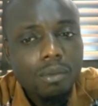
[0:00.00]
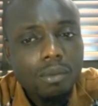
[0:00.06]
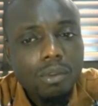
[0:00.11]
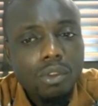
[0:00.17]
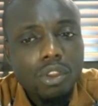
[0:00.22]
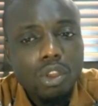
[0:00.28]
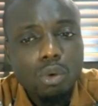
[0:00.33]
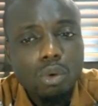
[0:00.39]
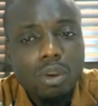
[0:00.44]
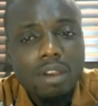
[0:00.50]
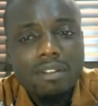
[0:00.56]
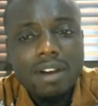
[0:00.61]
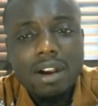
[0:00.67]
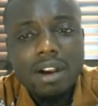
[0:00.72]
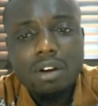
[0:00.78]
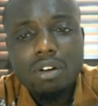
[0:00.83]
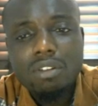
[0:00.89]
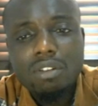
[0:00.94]
the
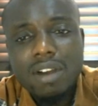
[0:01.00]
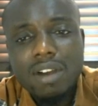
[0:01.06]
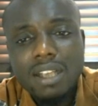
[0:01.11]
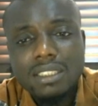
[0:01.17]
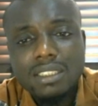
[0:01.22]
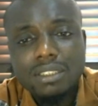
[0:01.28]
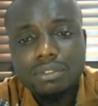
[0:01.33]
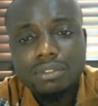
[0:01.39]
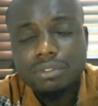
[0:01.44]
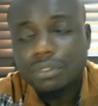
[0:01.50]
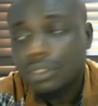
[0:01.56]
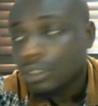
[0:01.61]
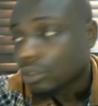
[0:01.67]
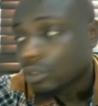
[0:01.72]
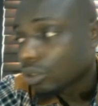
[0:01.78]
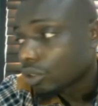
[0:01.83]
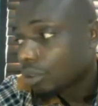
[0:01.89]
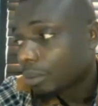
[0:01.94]
waiver covers the fee,
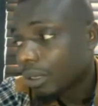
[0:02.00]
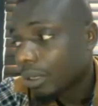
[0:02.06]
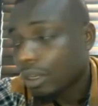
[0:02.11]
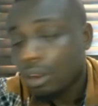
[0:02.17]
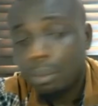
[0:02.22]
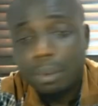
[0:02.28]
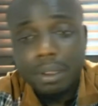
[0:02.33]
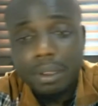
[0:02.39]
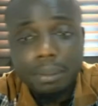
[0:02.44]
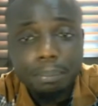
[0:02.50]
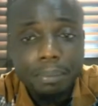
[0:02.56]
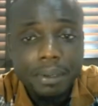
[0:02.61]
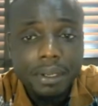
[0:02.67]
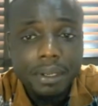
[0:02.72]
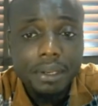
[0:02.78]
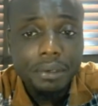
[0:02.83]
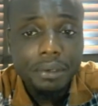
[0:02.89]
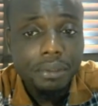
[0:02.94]
so you may not be
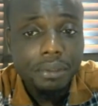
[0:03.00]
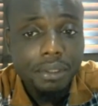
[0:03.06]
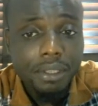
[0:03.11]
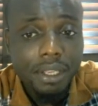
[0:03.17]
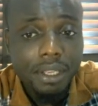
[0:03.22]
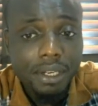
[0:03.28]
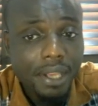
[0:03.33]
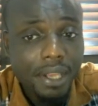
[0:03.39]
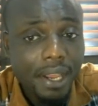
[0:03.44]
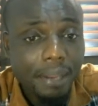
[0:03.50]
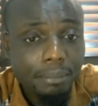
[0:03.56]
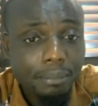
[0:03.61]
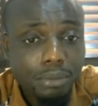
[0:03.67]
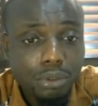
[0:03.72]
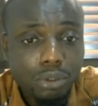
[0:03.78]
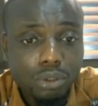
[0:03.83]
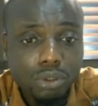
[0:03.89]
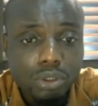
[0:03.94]
paying anything a dime.
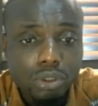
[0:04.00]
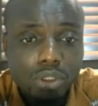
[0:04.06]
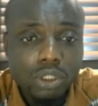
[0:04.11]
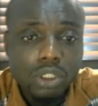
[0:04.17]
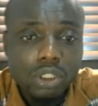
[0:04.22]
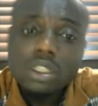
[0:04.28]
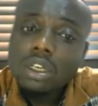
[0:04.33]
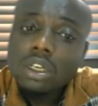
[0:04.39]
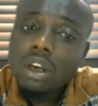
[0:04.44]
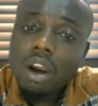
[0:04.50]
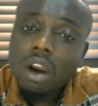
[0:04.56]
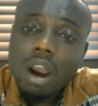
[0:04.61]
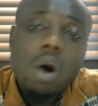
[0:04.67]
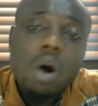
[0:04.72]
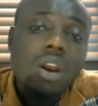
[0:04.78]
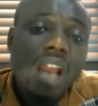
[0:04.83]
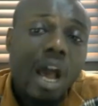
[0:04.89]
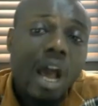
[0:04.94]
So
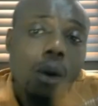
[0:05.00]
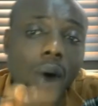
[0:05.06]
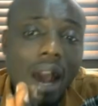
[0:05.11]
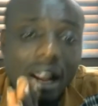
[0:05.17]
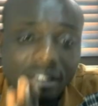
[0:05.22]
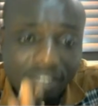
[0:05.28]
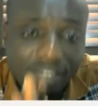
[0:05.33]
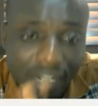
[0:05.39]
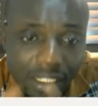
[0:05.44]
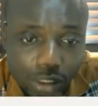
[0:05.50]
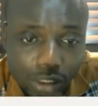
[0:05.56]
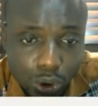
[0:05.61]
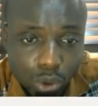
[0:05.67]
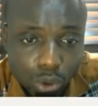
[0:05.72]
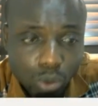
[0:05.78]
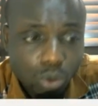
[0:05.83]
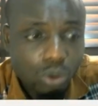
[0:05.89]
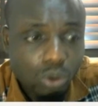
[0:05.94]
all I will
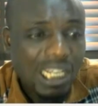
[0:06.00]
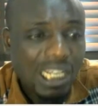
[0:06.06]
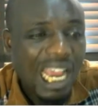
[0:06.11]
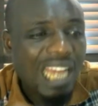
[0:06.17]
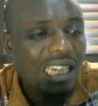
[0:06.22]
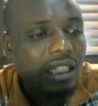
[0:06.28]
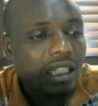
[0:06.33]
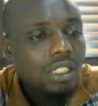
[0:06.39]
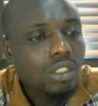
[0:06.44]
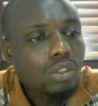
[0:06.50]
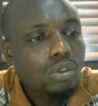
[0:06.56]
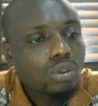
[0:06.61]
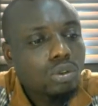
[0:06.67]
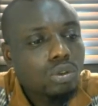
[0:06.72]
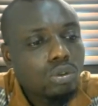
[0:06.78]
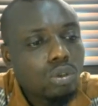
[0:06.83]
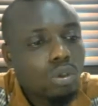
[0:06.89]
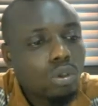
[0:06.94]
advise you, kindly
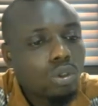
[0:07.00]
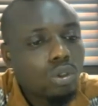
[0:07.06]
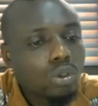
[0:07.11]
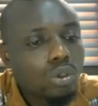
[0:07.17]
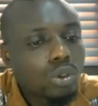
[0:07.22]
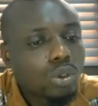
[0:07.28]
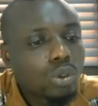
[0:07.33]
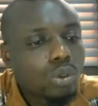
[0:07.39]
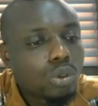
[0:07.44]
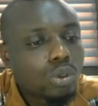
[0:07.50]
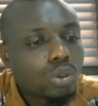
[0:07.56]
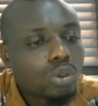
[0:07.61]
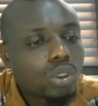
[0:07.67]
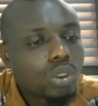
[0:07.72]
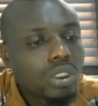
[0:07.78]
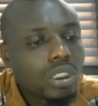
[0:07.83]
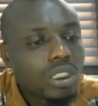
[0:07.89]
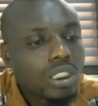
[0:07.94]
go through
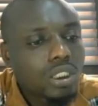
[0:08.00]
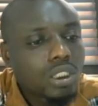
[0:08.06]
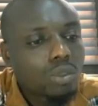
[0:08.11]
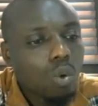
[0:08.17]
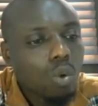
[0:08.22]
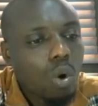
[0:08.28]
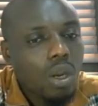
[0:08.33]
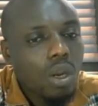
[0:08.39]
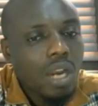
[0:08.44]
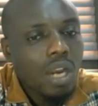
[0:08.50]
this one